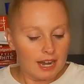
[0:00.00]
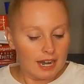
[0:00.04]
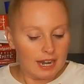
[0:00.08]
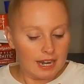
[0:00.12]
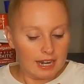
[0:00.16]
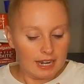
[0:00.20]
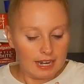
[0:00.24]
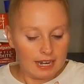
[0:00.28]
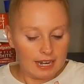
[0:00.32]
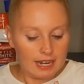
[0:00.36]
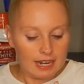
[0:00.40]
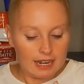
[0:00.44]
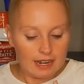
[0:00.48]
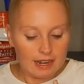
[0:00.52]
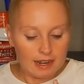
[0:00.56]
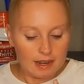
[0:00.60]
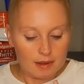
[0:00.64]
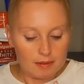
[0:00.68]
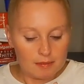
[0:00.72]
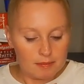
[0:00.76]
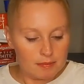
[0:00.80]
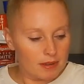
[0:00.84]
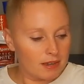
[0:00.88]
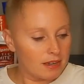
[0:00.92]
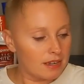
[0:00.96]

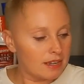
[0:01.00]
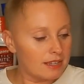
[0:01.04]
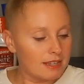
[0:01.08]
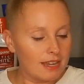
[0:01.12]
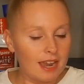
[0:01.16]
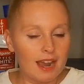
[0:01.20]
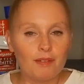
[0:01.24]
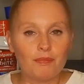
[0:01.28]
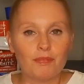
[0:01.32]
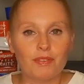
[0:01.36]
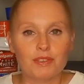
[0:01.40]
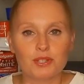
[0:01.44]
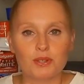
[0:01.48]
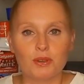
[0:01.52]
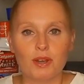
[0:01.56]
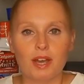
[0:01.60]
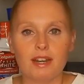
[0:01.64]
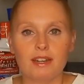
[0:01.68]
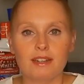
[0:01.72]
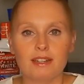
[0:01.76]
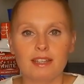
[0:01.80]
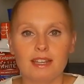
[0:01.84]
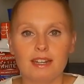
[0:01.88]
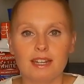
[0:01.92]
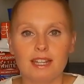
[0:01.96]
yeah, let's go
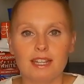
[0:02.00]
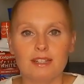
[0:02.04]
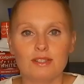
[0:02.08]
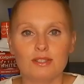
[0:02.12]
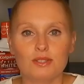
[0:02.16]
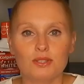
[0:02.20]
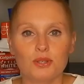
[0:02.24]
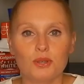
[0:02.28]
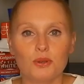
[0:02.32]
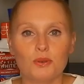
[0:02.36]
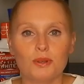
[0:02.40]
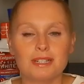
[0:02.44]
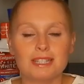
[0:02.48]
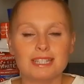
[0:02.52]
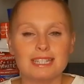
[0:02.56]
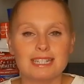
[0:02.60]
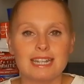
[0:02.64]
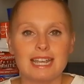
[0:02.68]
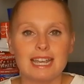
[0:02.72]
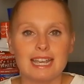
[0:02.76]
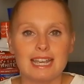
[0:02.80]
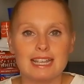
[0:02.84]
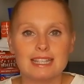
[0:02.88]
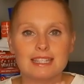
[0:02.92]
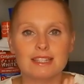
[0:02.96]
ahead and get into
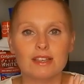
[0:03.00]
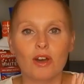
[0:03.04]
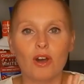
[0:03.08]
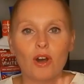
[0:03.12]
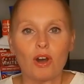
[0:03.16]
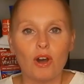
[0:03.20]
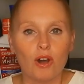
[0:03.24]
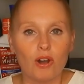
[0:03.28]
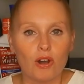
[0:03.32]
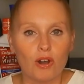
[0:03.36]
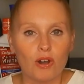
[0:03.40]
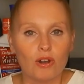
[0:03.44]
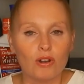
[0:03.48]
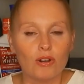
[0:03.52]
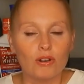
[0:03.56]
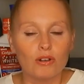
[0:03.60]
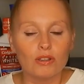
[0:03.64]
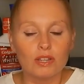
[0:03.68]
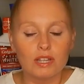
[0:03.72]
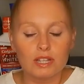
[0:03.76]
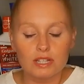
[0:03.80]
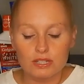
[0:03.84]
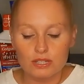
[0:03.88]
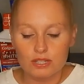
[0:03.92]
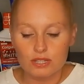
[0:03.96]
today's
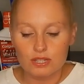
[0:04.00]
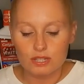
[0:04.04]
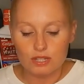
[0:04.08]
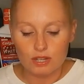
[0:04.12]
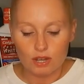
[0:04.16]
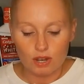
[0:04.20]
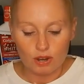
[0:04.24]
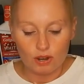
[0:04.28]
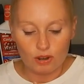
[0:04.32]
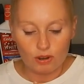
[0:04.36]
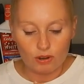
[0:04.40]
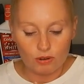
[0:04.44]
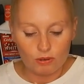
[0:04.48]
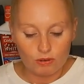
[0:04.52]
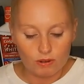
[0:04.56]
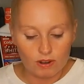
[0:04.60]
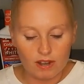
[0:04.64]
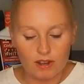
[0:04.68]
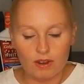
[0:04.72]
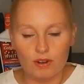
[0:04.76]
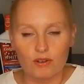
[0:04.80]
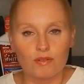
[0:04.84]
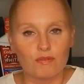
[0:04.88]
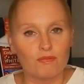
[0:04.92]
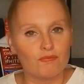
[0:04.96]
haul.
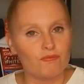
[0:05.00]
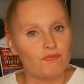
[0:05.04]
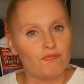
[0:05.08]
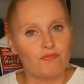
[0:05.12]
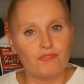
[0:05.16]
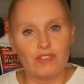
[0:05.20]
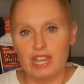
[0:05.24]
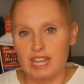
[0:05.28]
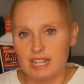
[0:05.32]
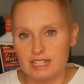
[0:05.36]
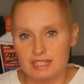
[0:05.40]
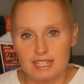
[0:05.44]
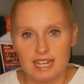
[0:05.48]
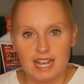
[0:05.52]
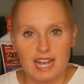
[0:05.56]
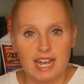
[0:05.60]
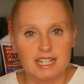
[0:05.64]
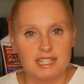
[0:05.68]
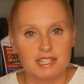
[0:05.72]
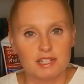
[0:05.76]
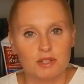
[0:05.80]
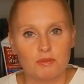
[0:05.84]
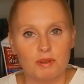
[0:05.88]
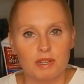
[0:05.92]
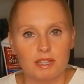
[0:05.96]
So,
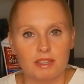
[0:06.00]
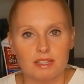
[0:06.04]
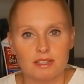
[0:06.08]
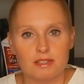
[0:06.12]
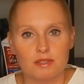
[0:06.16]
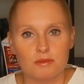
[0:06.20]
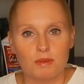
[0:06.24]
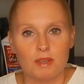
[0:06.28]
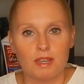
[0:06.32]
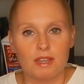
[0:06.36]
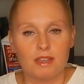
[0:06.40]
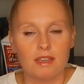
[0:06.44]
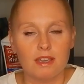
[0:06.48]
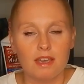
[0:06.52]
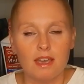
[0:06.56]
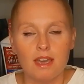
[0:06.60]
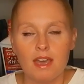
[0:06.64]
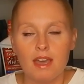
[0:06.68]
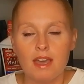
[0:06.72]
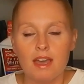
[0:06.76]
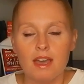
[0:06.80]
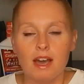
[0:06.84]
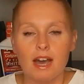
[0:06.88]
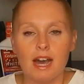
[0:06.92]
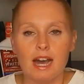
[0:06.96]
fantastic week this week.
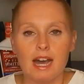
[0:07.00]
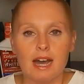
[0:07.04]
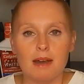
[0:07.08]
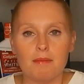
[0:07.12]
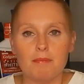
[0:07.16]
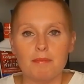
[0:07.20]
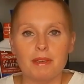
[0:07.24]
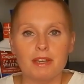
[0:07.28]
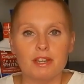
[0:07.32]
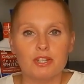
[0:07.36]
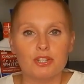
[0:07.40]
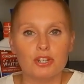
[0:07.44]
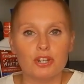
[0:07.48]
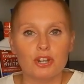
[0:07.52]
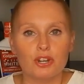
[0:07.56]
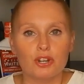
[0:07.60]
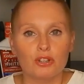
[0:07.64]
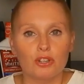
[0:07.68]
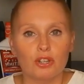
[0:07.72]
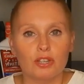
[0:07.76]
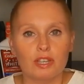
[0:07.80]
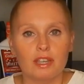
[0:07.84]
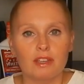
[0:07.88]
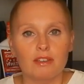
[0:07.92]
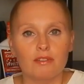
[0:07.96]
Make sure
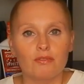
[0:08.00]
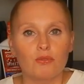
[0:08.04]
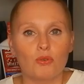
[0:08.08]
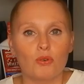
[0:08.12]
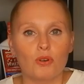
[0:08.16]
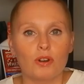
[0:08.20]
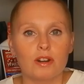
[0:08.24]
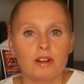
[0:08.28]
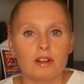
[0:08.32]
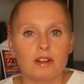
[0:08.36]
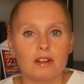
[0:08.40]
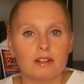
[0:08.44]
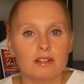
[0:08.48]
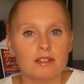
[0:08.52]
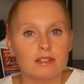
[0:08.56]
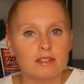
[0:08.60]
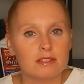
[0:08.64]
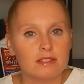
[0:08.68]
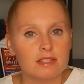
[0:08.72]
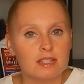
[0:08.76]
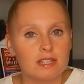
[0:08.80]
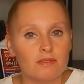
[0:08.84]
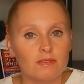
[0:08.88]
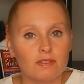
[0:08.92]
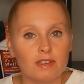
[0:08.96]
you're looking for
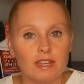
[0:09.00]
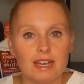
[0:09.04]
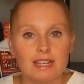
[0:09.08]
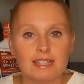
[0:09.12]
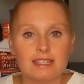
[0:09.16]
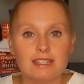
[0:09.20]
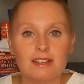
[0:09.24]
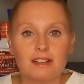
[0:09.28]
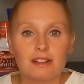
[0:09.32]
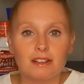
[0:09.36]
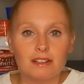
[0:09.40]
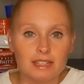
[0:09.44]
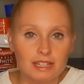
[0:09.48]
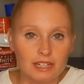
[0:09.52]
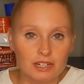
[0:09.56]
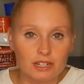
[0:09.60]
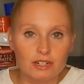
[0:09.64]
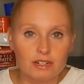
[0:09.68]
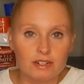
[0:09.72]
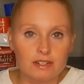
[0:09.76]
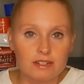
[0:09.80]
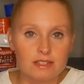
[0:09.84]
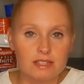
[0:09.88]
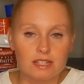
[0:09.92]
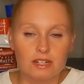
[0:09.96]
CVS
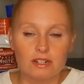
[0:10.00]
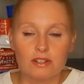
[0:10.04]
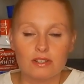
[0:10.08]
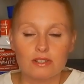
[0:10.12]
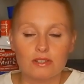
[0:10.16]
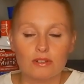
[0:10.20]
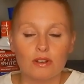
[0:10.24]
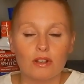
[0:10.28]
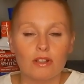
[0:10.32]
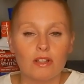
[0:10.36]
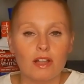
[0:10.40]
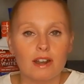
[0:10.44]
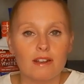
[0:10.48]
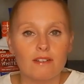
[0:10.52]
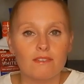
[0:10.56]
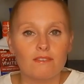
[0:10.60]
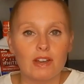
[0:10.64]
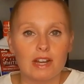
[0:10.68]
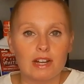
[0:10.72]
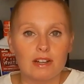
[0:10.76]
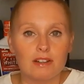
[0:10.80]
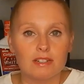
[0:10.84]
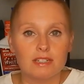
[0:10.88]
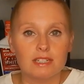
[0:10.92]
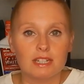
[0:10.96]
clearance. There's still a lot of
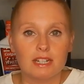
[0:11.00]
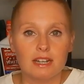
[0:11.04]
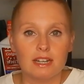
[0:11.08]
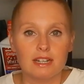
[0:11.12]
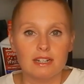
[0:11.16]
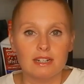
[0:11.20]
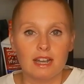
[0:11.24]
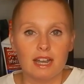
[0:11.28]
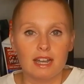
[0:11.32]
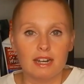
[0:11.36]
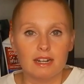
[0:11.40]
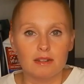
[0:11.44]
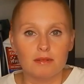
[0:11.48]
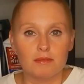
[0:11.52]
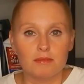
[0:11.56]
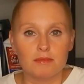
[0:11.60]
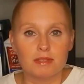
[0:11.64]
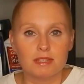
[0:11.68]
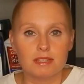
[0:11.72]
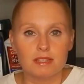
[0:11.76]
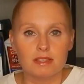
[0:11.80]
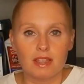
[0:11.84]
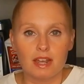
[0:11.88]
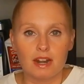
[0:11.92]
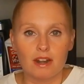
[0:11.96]
Valentine
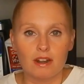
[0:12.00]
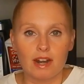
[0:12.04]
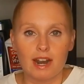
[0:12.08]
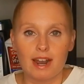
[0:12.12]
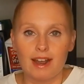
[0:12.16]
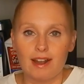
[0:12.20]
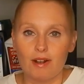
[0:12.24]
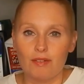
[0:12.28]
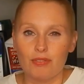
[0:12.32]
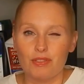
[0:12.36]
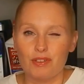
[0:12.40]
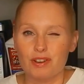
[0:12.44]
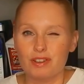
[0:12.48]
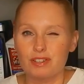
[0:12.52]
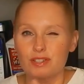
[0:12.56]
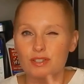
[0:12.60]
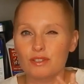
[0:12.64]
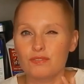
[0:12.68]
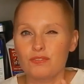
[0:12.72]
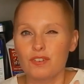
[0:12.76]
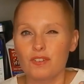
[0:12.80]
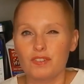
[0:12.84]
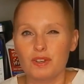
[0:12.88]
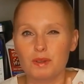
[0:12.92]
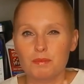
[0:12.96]
items that are out. They're
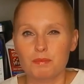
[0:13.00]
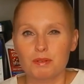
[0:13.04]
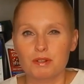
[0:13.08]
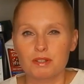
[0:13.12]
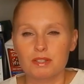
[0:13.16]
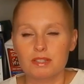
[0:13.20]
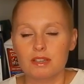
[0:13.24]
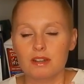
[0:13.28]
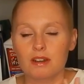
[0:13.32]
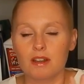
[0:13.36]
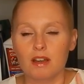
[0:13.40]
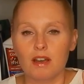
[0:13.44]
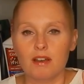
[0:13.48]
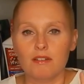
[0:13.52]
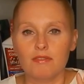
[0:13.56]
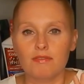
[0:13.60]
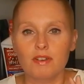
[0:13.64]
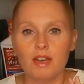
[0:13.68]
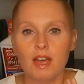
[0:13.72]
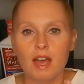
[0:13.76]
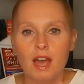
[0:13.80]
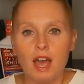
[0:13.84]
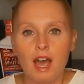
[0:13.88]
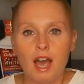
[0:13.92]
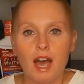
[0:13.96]
still 50%
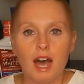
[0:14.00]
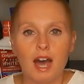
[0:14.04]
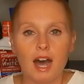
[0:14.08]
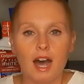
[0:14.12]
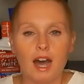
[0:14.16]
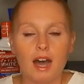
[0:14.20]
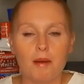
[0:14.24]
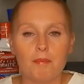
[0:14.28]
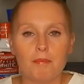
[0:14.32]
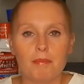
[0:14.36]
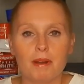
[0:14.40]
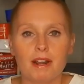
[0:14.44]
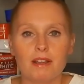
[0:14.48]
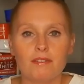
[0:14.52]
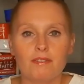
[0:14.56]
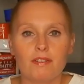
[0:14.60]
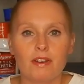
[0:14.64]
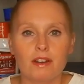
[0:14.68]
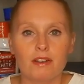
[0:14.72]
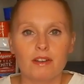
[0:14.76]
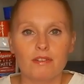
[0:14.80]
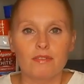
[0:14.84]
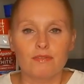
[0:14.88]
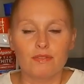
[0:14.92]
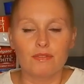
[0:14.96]
off. But I
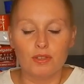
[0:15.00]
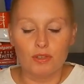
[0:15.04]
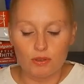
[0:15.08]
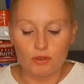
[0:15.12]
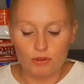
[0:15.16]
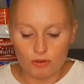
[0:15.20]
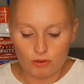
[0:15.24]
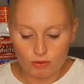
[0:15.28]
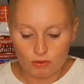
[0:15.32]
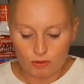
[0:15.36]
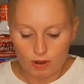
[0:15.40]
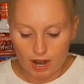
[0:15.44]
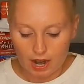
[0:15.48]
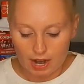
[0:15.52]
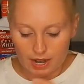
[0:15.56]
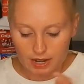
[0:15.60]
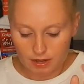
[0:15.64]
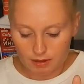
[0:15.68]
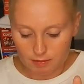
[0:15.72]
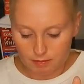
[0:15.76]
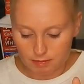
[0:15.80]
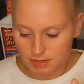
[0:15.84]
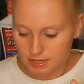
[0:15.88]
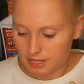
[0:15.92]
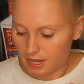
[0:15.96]
found a few
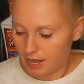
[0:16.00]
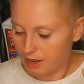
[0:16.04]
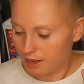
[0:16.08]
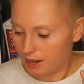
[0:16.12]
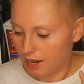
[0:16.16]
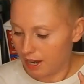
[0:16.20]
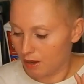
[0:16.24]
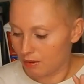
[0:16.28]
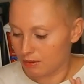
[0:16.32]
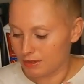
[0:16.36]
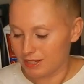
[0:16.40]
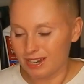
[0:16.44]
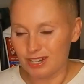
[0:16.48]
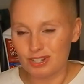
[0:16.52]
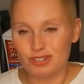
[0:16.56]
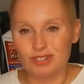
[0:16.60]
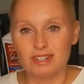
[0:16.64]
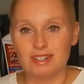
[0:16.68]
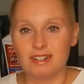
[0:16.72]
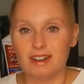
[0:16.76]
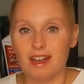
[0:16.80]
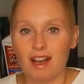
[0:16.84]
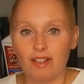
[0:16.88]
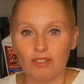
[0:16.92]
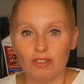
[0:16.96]
items that I was
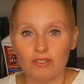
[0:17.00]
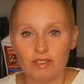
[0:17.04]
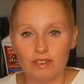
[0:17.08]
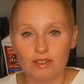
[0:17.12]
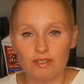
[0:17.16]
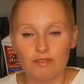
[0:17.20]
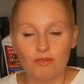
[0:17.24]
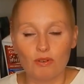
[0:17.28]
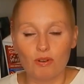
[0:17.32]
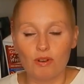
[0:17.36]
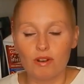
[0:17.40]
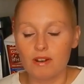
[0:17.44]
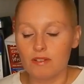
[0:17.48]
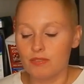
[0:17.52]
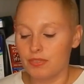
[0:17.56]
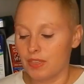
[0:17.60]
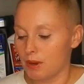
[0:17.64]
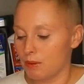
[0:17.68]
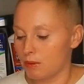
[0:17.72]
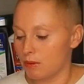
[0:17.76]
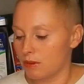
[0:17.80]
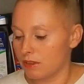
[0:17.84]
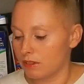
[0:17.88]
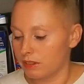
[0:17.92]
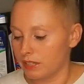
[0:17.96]
actually not looking for
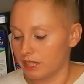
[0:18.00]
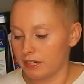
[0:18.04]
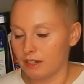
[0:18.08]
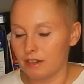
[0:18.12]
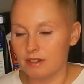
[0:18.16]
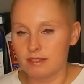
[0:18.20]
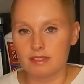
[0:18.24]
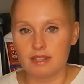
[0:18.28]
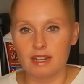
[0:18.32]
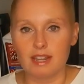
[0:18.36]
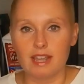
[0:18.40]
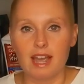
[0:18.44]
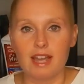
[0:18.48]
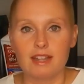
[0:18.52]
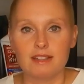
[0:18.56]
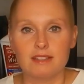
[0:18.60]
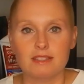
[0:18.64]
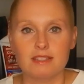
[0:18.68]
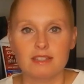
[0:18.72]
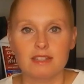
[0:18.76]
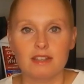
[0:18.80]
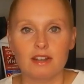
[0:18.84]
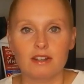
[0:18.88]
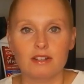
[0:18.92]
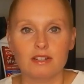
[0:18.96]
that were clearance, that I had
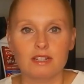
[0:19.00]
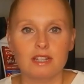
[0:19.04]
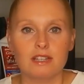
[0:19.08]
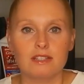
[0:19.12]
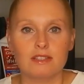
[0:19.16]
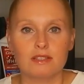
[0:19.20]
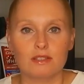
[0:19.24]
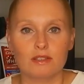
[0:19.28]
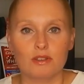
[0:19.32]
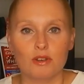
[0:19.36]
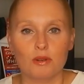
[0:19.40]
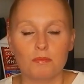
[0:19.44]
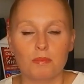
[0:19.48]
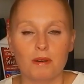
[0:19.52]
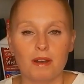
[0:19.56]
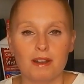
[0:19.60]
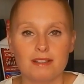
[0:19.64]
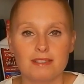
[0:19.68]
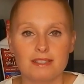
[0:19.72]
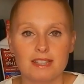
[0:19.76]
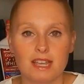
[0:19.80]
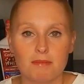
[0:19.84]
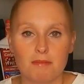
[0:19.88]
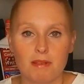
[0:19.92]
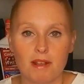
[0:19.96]
CRTs and
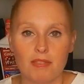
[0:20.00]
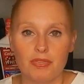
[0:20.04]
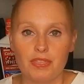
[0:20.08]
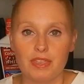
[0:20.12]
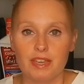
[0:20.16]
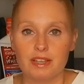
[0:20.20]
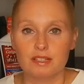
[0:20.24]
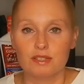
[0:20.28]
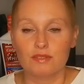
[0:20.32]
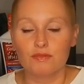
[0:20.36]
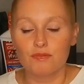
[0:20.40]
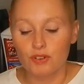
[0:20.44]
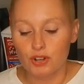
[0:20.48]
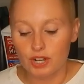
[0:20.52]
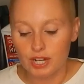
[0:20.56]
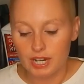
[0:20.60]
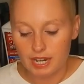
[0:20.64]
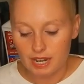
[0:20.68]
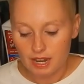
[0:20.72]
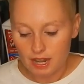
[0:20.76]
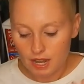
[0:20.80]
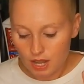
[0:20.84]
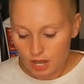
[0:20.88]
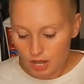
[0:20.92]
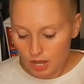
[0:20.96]
coupons that made things
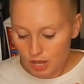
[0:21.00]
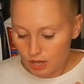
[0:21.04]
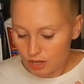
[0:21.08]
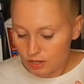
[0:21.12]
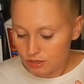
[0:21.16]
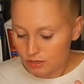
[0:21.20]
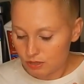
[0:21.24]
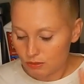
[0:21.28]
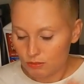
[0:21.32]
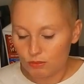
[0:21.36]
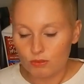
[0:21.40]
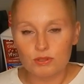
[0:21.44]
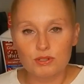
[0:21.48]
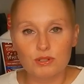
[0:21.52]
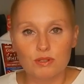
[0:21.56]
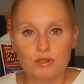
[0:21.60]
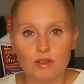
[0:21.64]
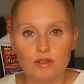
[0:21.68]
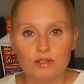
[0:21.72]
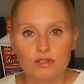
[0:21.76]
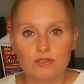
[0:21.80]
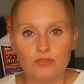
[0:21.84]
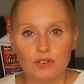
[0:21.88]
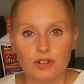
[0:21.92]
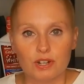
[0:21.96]
free. So we'll do
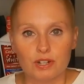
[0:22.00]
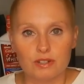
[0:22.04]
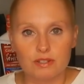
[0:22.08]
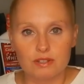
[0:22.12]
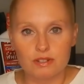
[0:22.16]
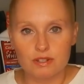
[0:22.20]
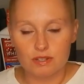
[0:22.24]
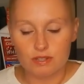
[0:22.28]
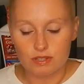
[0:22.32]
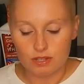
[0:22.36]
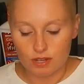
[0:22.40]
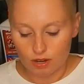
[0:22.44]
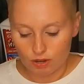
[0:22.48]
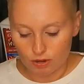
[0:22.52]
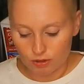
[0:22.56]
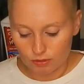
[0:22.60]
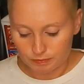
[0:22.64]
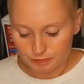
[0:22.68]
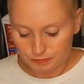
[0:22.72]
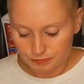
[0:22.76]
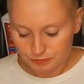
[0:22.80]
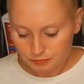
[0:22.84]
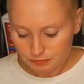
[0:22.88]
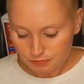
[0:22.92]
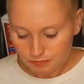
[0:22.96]
those first.
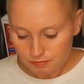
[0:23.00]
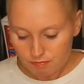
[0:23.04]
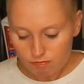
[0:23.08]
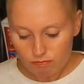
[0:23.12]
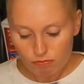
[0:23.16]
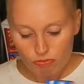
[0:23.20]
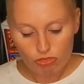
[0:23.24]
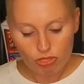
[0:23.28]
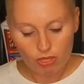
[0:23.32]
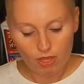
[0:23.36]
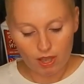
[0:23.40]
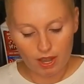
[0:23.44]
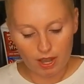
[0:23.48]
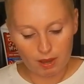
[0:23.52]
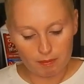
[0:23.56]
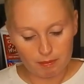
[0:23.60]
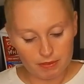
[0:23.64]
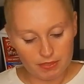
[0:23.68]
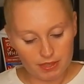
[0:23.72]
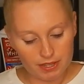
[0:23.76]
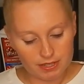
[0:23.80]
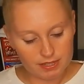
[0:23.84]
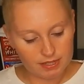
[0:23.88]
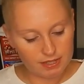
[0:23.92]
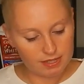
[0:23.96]
So
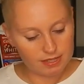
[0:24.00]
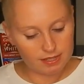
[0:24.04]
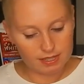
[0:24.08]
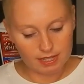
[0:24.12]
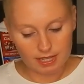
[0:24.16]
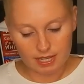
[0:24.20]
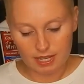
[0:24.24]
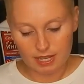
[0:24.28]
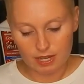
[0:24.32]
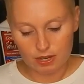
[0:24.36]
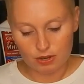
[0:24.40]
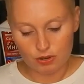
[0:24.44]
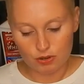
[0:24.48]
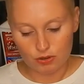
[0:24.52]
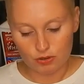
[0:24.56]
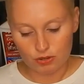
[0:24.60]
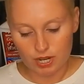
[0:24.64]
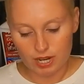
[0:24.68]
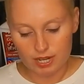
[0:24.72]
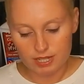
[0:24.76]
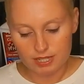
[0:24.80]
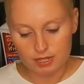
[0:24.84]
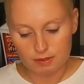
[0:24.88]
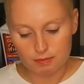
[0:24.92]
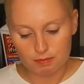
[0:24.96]
this is the
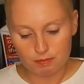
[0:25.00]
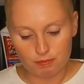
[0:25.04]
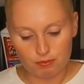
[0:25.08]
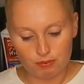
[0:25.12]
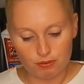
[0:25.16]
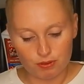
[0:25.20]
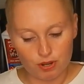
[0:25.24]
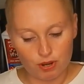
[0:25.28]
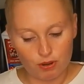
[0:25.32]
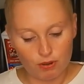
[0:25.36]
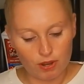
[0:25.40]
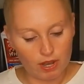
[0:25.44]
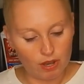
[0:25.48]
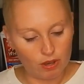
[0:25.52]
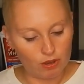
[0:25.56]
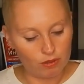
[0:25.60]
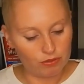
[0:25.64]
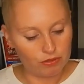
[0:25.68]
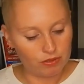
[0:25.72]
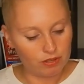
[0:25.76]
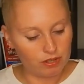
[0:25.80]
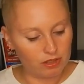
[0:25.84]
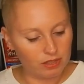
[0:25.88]
Crest Pro Health